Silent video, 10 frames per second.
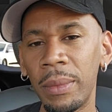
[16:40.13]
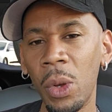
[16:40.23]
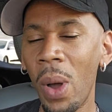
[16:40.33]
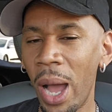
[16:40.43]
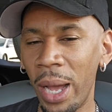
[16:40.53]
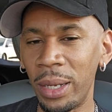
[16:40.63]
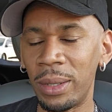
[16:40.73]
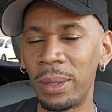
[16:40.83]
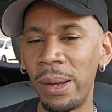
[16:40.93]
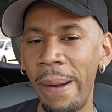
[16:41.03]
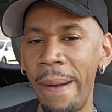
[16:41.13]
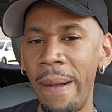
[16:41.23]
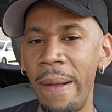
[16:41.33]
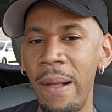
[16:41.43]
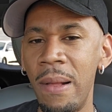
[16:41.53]
Why?
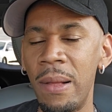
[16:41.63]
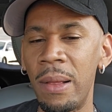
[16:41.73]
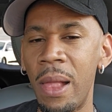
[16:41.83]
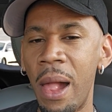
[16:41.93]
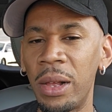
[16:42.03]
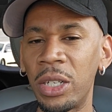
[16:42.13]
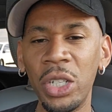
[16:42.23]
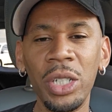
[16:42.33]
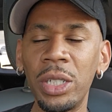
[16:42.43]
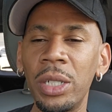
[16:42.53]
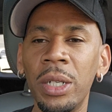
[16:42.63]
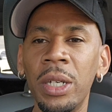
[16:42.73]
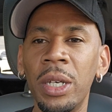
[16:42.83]
Because